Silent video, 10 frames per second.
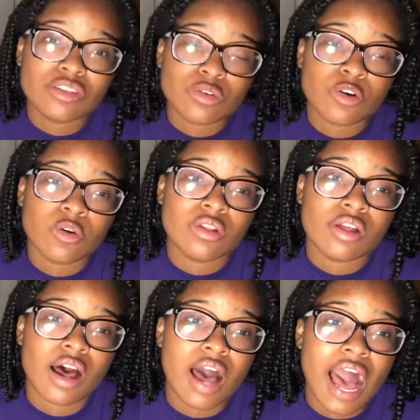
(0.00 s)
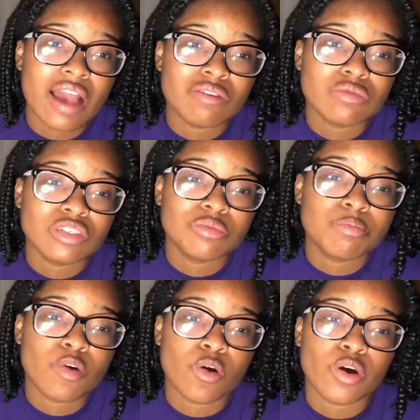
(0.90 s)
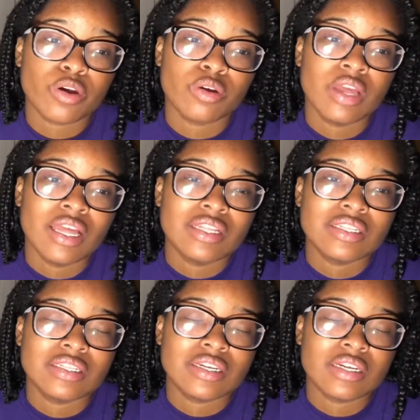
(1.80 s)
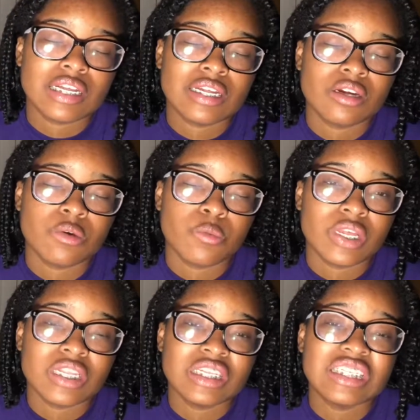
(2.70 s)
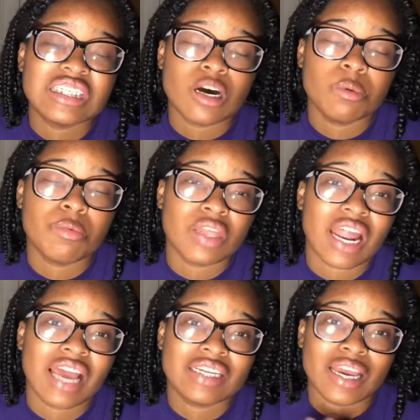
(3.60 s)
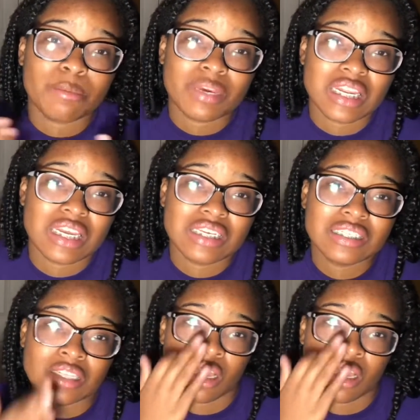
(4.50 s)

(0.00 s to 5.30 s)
school, I was more willing to tell people that I had diabetes.